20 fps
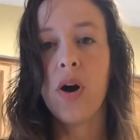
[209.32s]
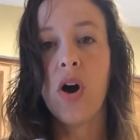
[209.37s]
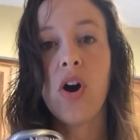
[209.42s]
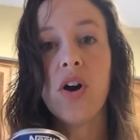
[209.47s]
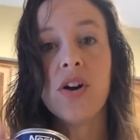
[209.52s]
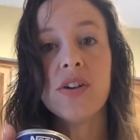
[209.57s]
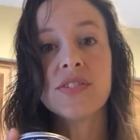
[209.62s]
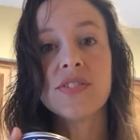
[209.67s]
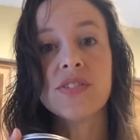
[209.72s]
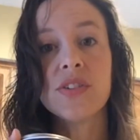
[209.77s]

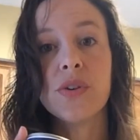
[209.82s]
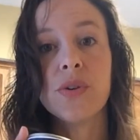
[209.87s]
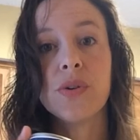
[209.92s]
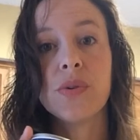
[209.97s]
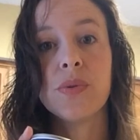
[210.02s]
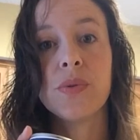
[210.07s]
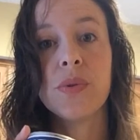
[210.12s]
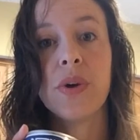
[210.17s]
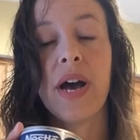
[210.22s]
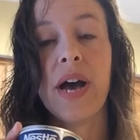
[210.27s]

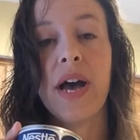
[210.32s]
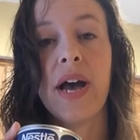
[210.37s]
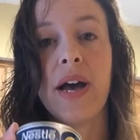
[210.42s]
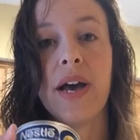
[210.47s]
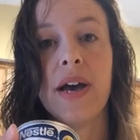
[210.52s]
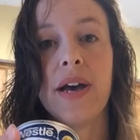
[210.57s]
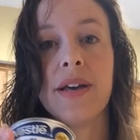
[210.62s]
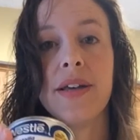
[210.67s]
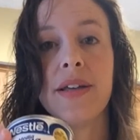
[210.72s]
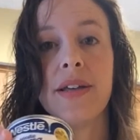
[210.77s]
Also,
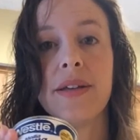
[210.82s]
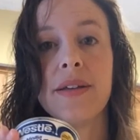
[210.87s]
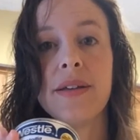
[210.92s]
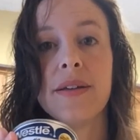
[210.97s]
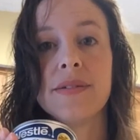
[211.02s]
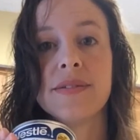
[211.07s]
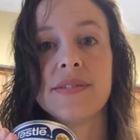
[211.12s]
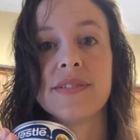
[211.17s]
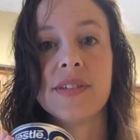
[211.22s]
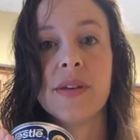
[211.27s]

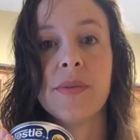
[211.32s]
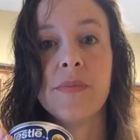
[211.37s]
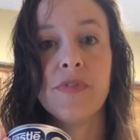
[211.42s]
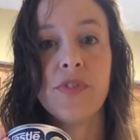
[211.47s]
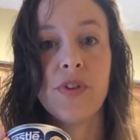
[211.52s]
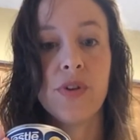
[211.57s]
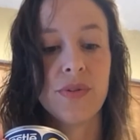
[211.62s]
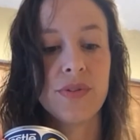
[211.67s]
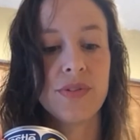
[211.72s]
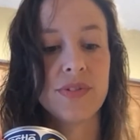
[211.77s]
some
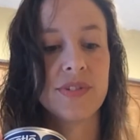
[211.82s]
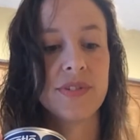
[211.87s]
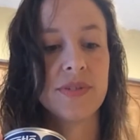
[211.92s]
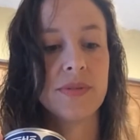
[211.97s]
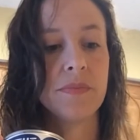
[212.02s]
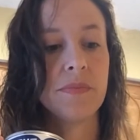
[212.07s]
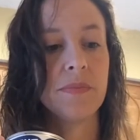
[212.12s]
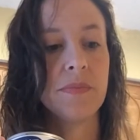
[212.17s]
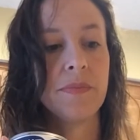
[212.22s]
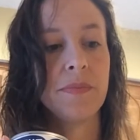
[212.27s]

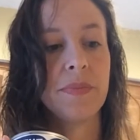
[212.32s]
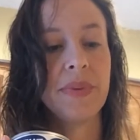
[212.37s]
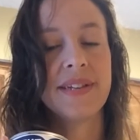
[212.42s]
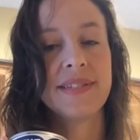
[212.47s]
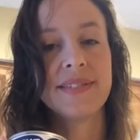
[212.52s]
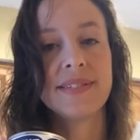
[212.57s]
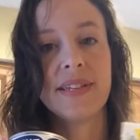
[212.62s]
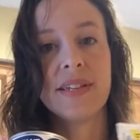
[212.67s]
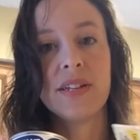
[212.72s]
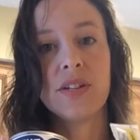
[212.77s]
folks
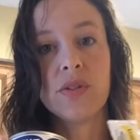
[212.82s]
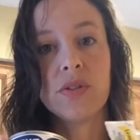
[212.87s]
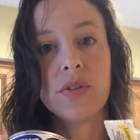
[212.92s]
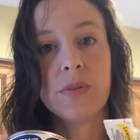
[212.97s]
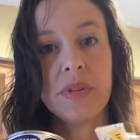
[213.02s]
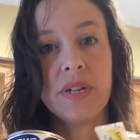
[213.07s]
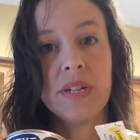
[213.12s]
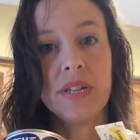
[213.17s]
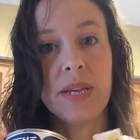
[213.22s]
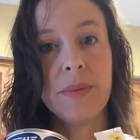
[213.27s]
mix in a
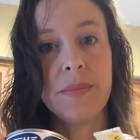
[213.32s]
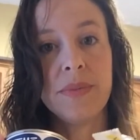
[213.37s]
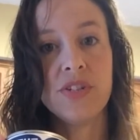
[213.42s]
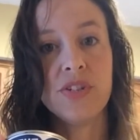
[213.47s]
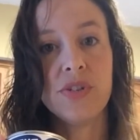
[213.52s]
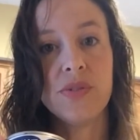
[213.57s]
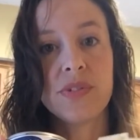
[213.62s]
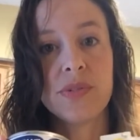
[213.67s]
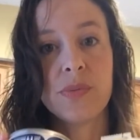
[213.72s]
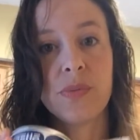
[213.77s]
little bit of lemon
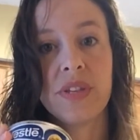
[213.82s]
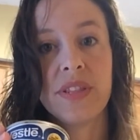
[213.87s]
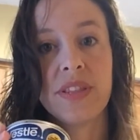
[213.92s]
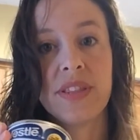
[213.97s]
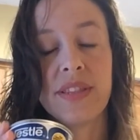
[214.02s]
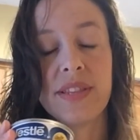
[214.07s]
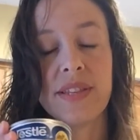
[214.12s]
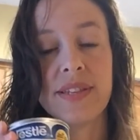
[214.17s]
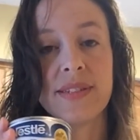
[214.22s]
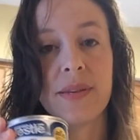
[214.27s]
juice with
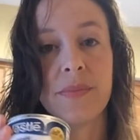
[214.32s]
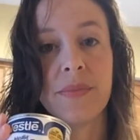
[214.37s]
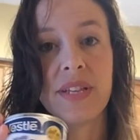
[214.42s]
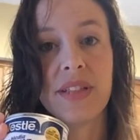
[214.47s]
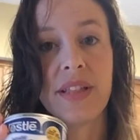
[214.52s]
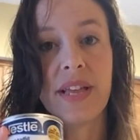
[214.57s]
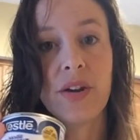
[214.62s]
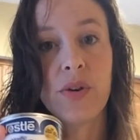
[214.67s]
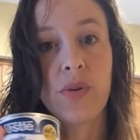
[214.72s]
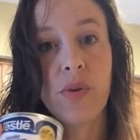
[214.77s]

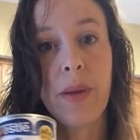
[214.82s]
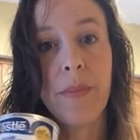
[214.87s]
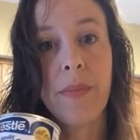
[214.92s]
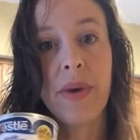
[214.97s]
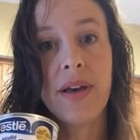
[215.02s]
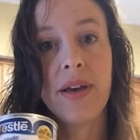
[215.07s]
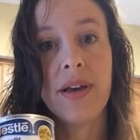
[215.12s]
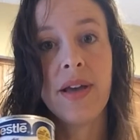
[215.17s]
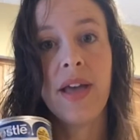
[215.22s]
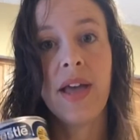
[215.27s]
something like
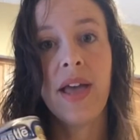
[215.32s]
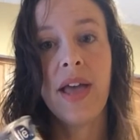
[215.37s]
crema,